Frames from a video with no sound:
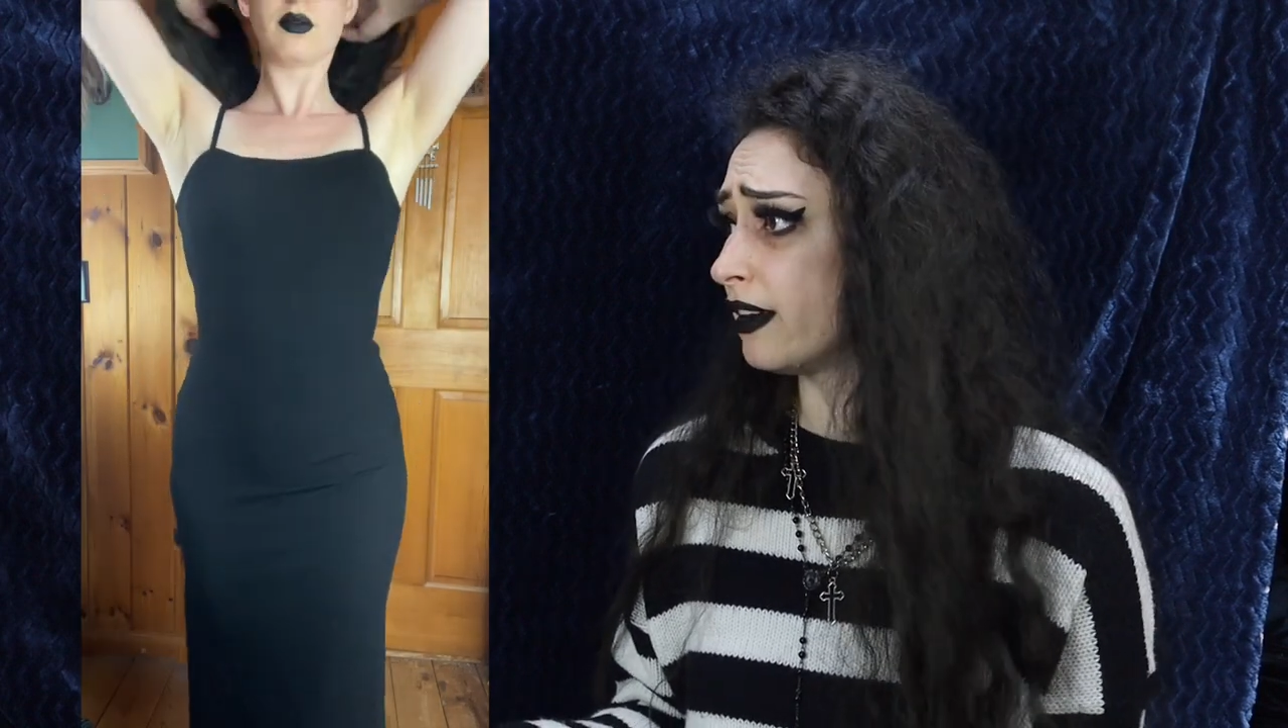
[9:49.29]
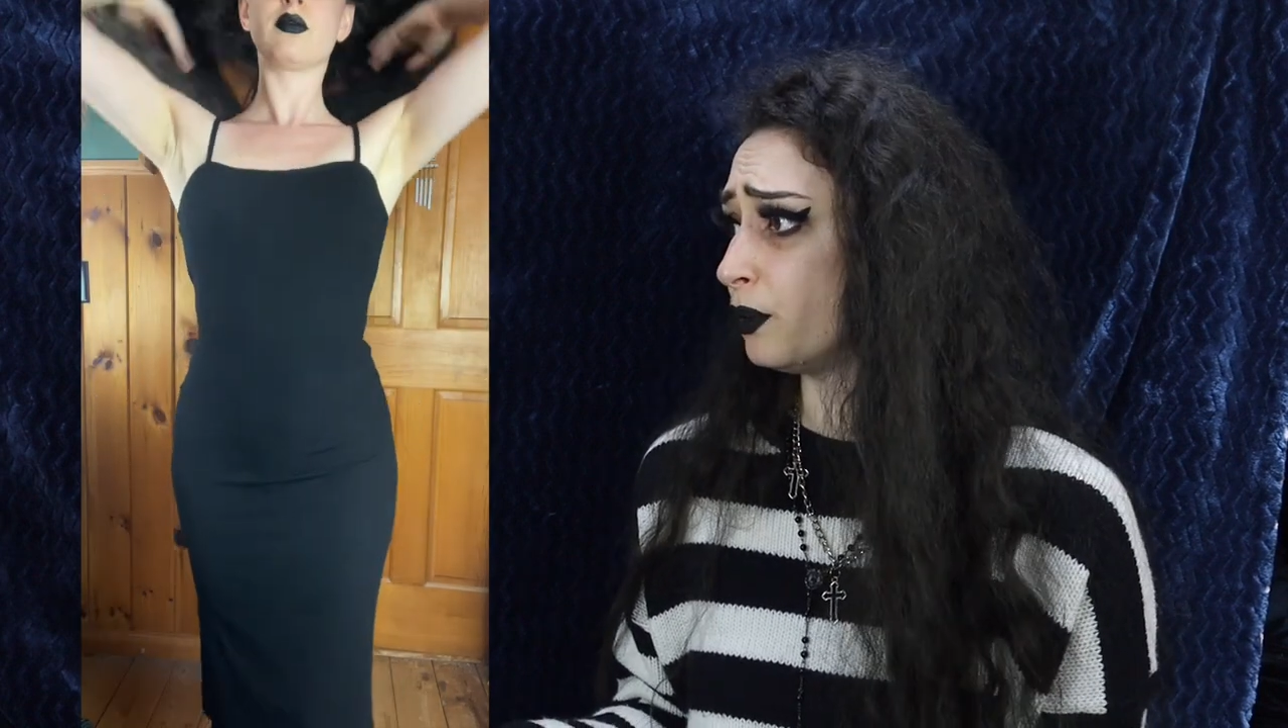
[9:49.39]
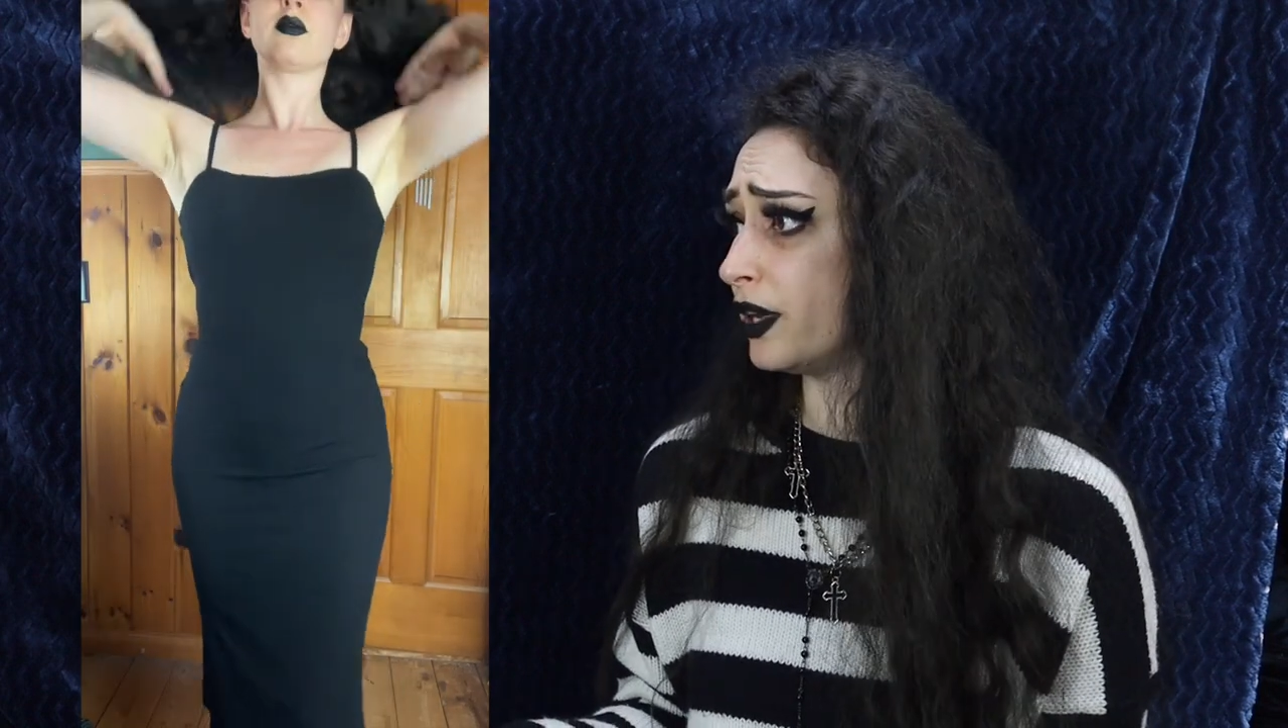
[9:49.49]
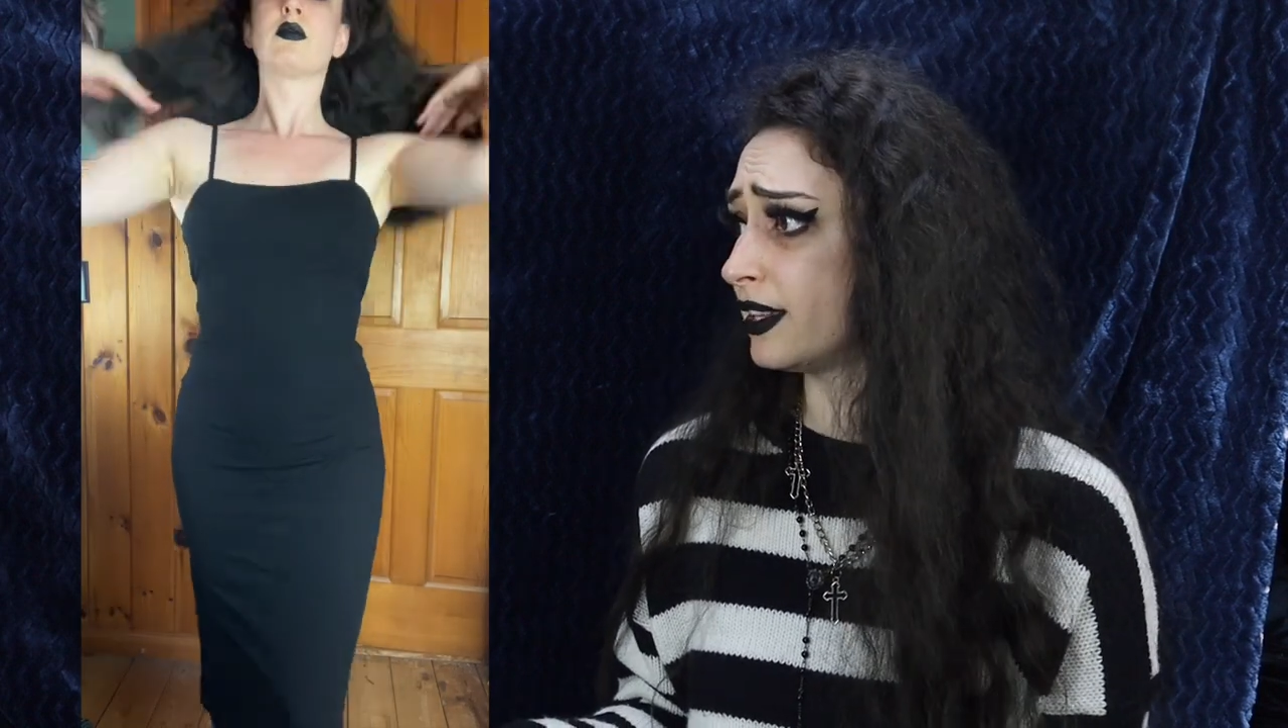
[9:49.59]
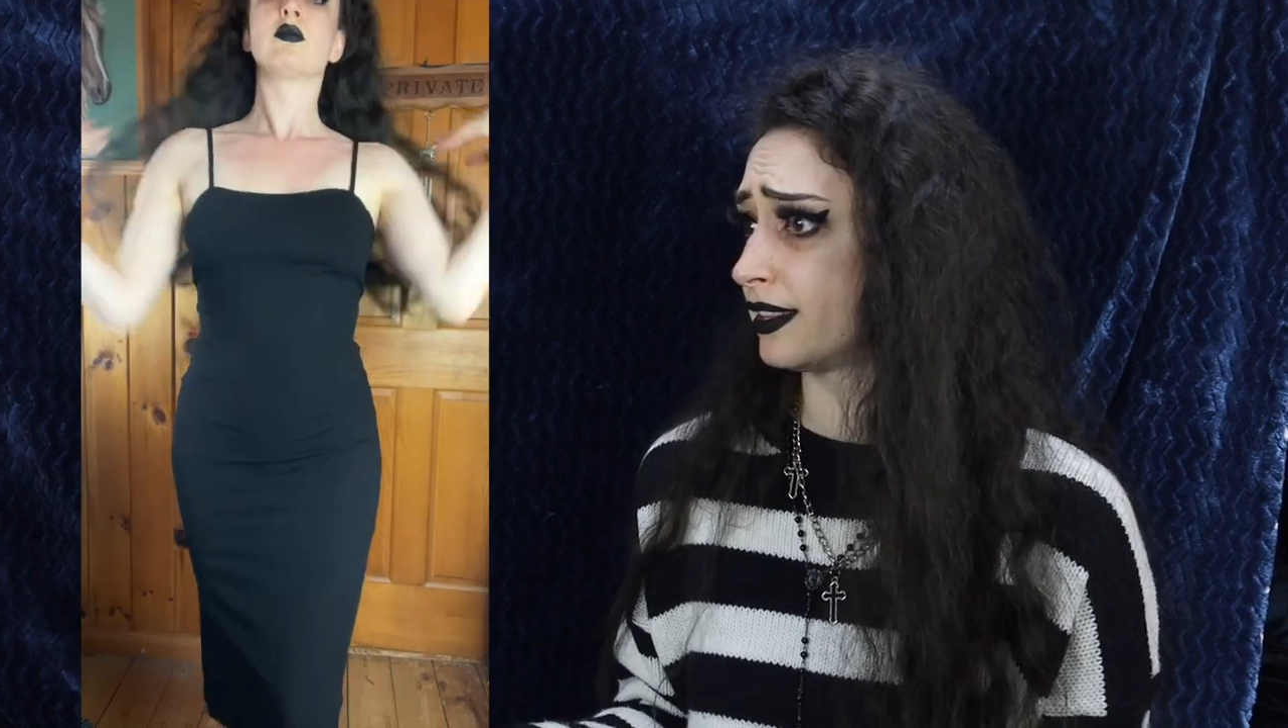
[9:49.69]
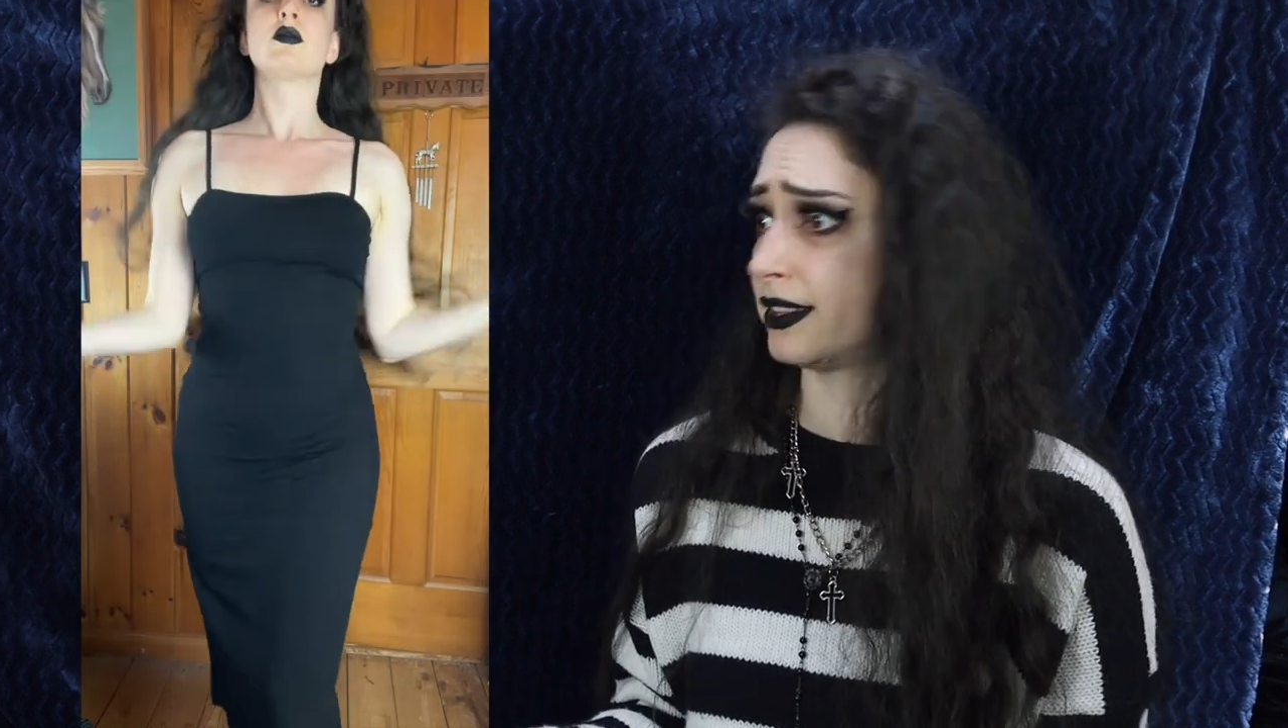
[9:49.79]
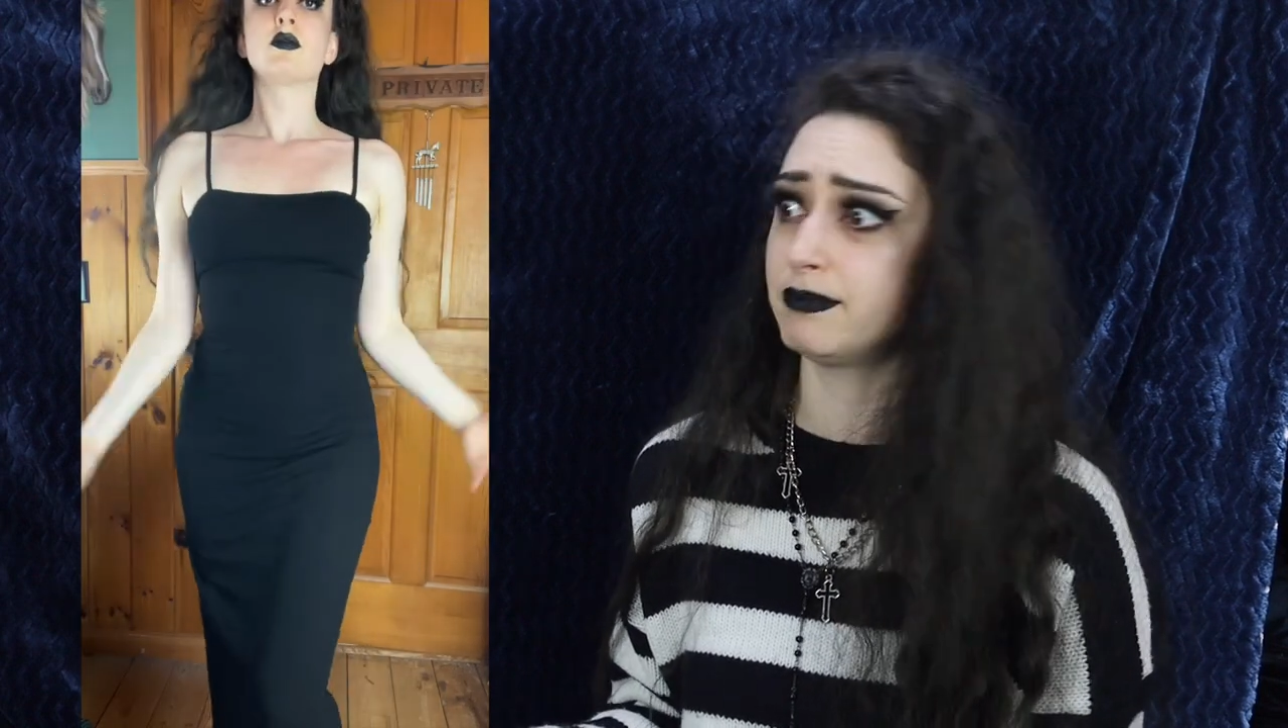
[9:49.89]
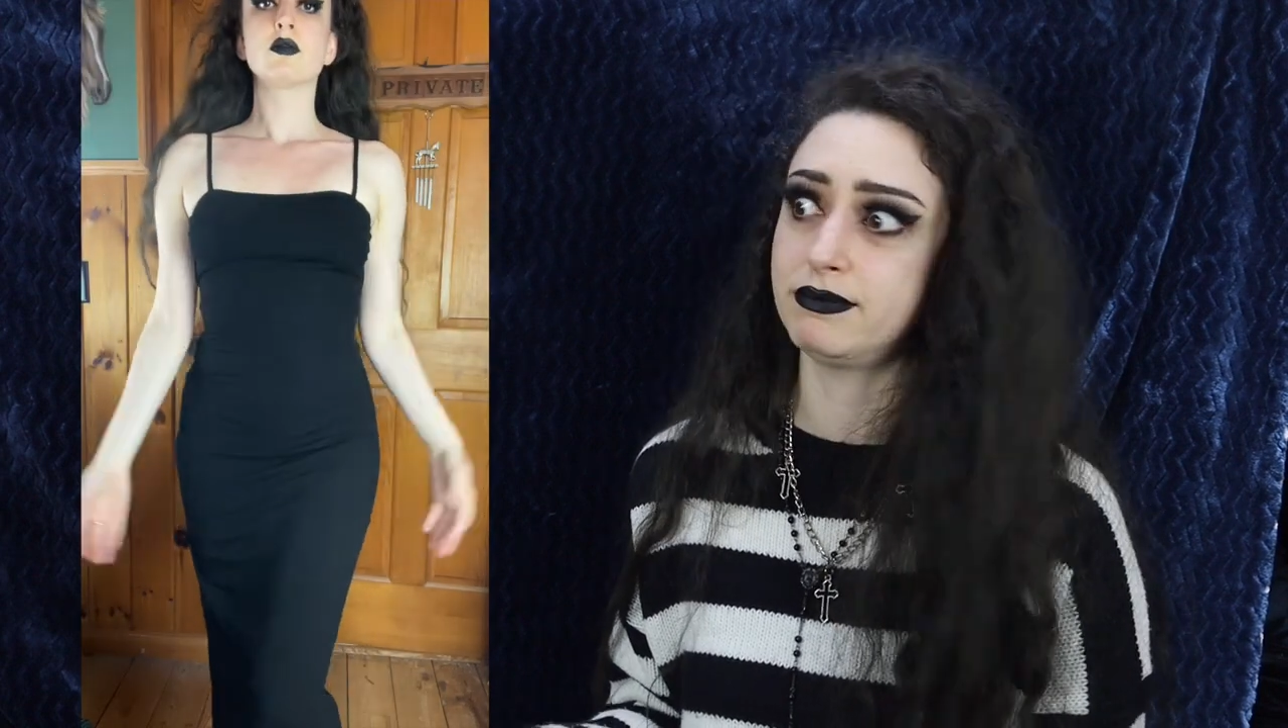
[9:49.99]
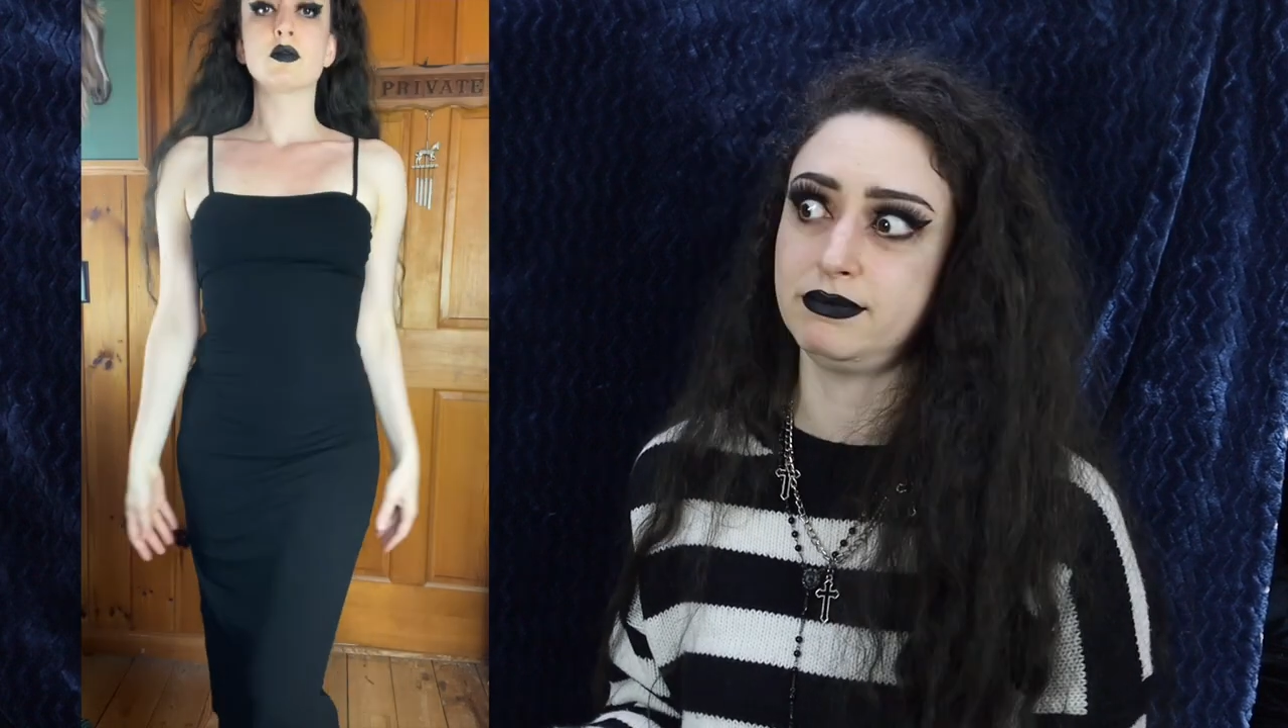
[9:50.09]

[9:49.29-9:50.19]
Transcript: it with